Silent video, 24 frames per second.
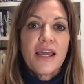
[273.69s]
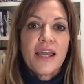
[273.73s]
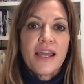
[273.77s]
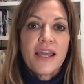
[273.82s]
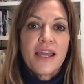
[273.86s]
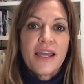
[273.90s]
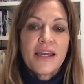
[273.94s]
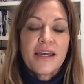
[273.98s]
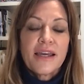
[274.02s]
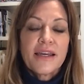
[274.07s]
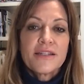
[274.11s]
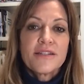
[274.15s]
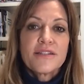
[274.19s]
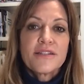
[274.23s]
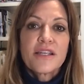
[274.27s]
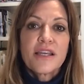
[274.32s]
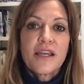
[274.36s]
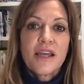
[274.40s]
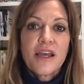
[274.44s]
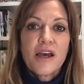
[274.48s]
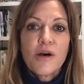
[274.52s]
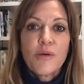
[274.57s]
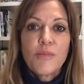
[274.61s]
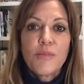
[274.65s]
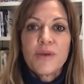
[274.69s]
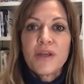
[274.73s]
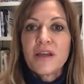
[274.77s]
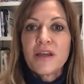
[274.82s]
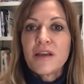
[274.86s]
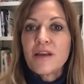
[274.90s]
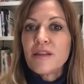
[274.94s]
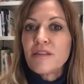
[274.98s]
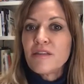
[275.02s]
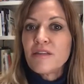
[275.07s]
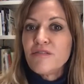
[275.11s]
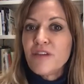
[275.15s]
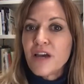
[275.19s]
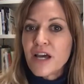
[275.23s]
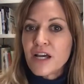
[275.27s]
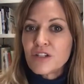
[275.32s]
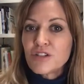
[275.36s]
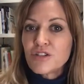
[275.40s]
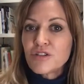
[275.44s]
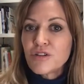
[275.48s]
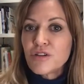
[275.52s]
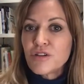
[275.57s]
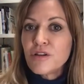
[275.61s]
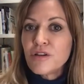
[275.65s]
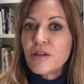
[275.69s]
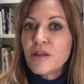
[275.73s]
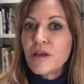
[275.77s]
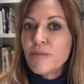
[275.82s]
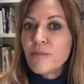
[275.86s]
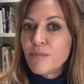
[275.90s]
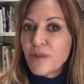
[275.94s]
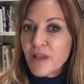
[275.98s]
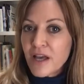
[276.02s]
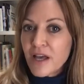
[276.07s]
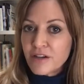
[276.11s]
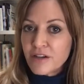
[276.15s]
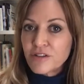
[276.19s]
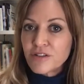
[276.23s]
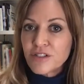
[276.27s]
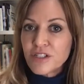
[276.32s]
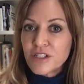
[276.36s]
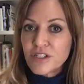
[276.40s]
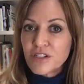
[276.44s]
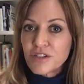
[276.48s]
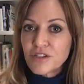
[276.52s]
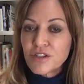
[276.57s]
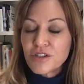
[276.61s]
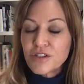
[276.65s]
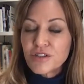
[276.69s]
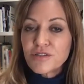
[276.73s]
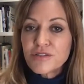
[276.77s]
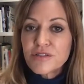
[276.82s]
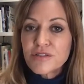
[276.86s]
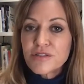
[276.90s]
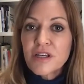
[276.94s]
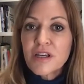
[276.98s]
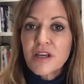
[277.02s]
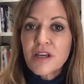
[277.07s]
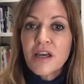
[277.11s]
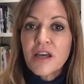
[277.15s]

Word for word: and helping the vaginal and bladder tissues.